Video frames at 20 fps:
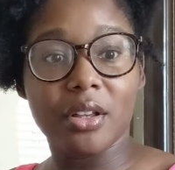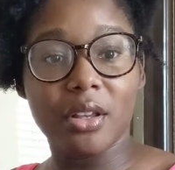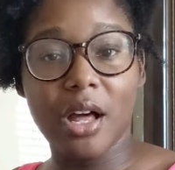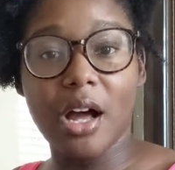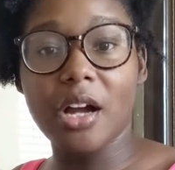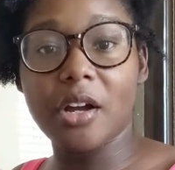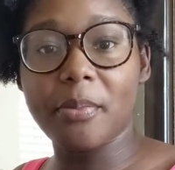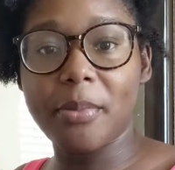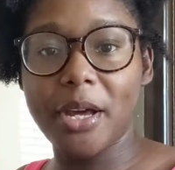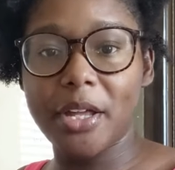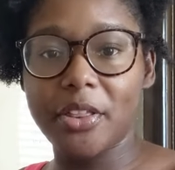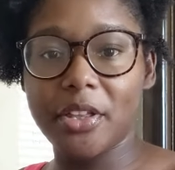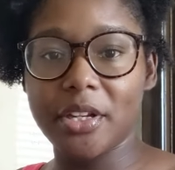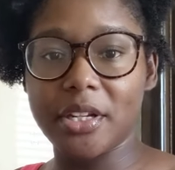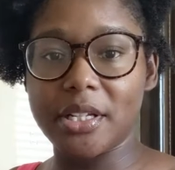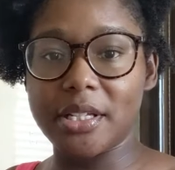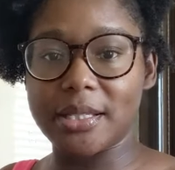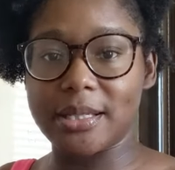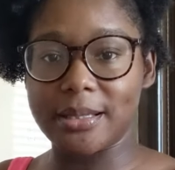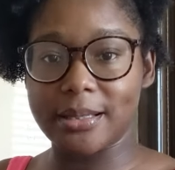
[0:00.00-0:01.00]
Lock
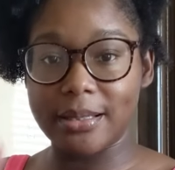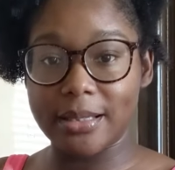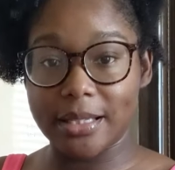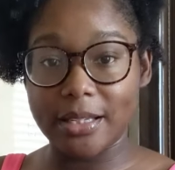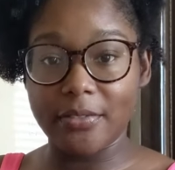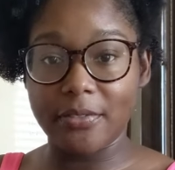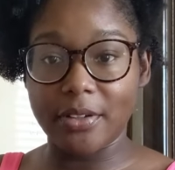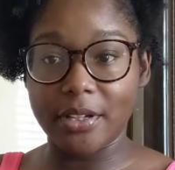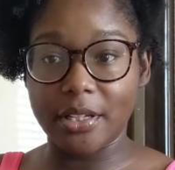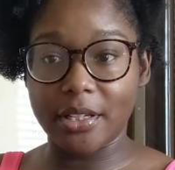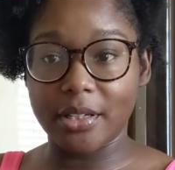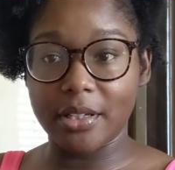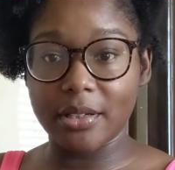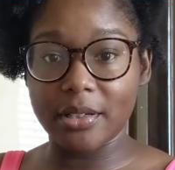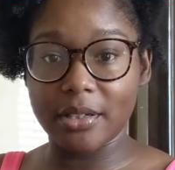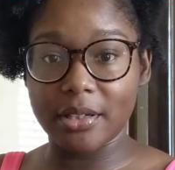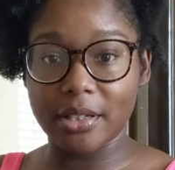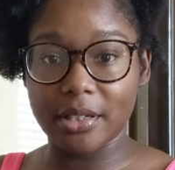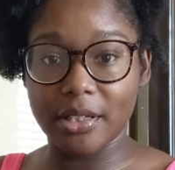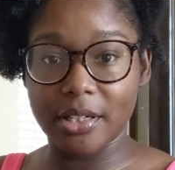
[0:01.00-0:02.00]
method is
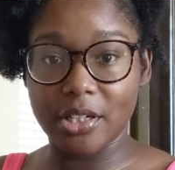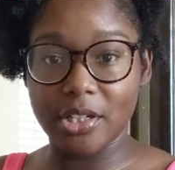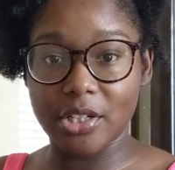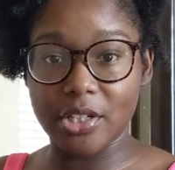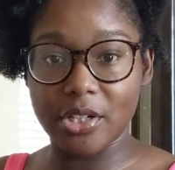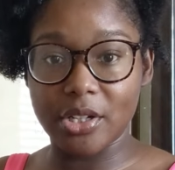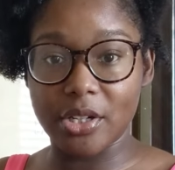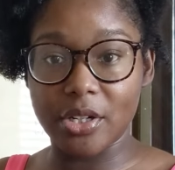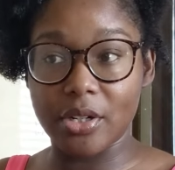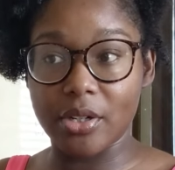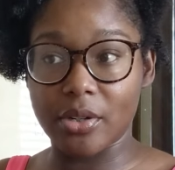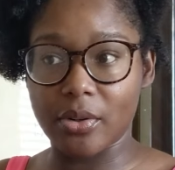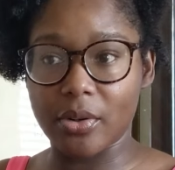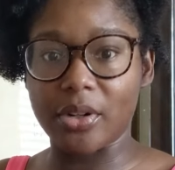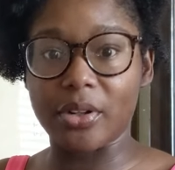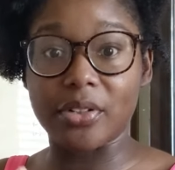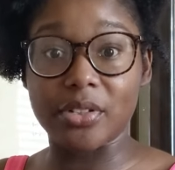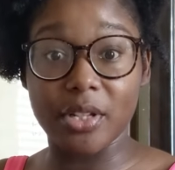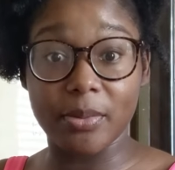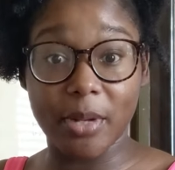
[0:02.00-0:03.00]
leave-in conditioner
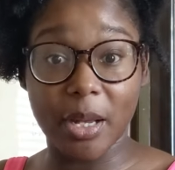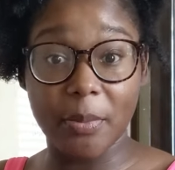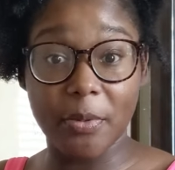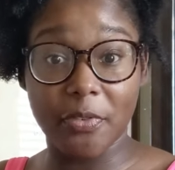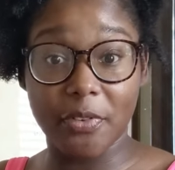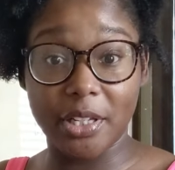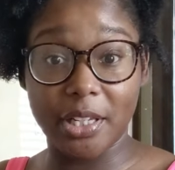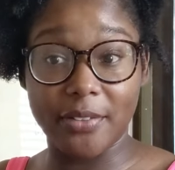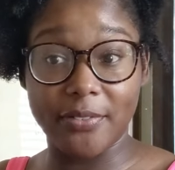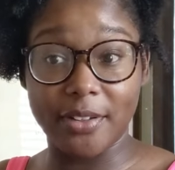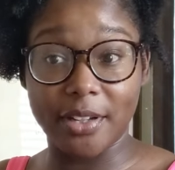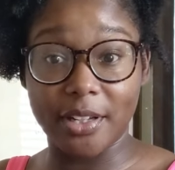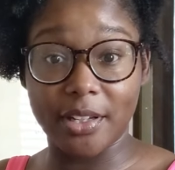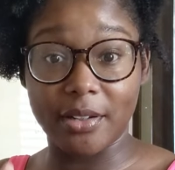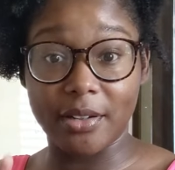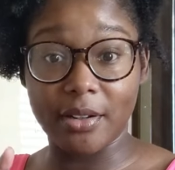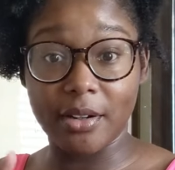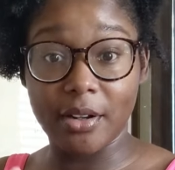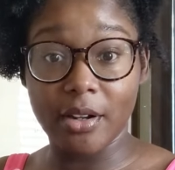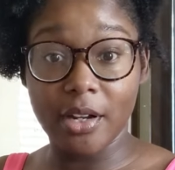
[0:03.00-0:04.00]
or some type of
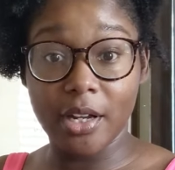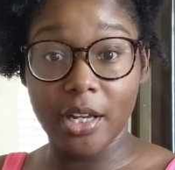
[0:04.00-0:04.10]
leave-in,